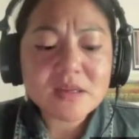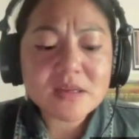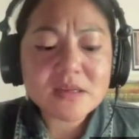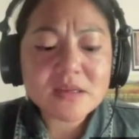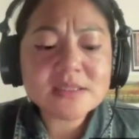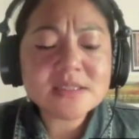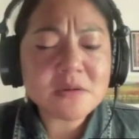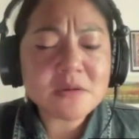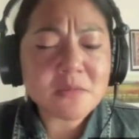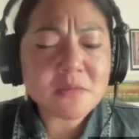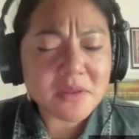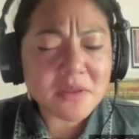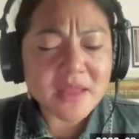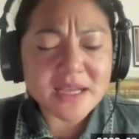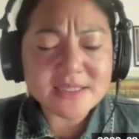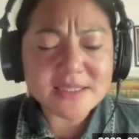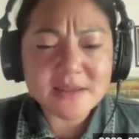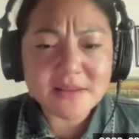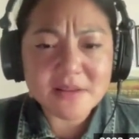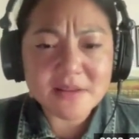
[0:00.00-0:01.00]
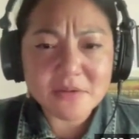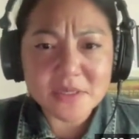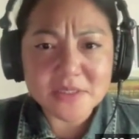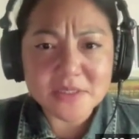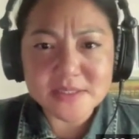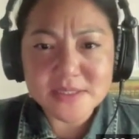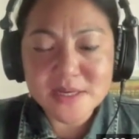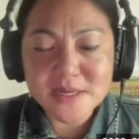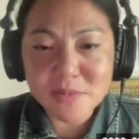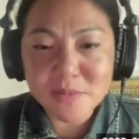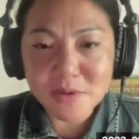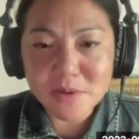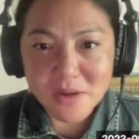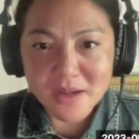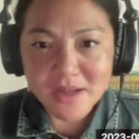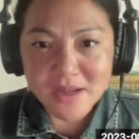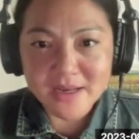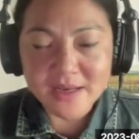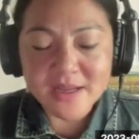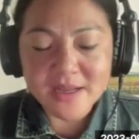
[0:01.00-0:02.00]
Still worth asking the questions. Number
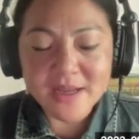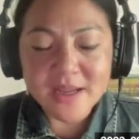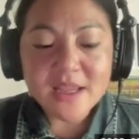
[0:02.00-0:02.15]
1,